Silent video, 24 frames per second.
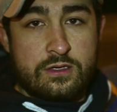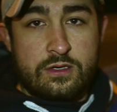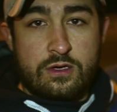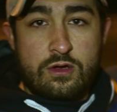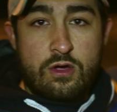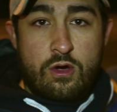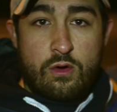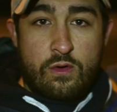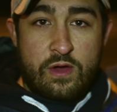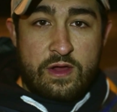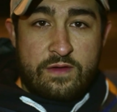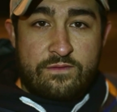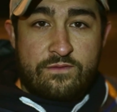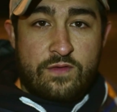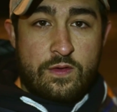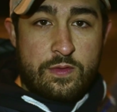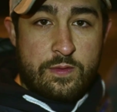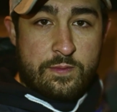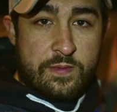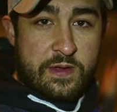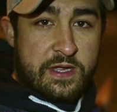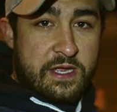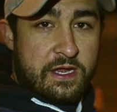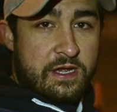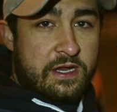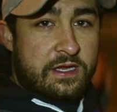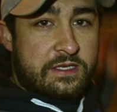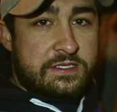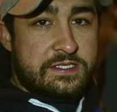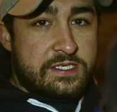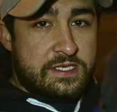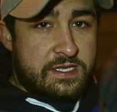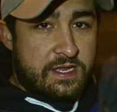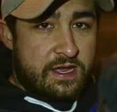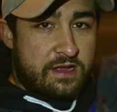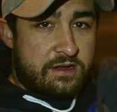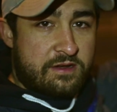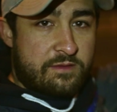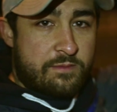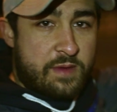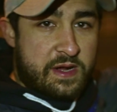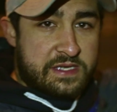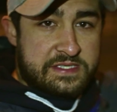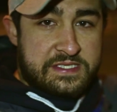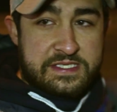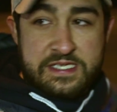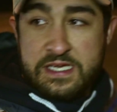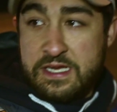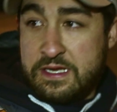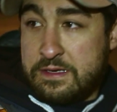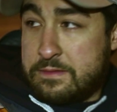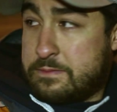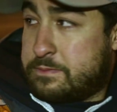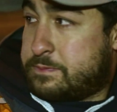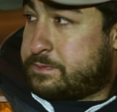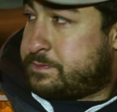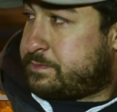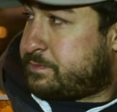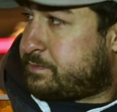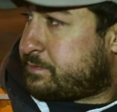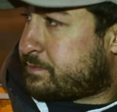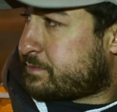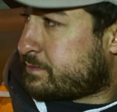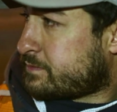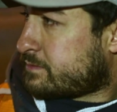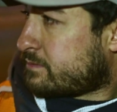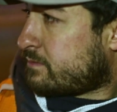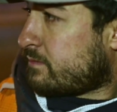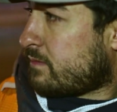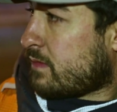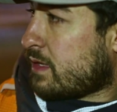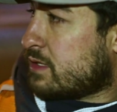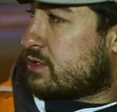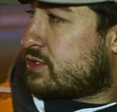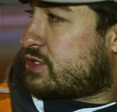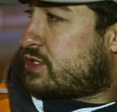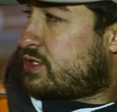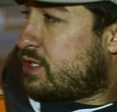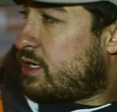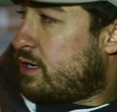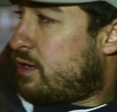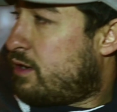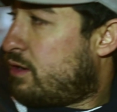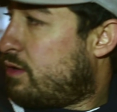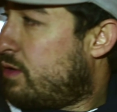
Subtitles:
going from the beginning to the end of my scene. So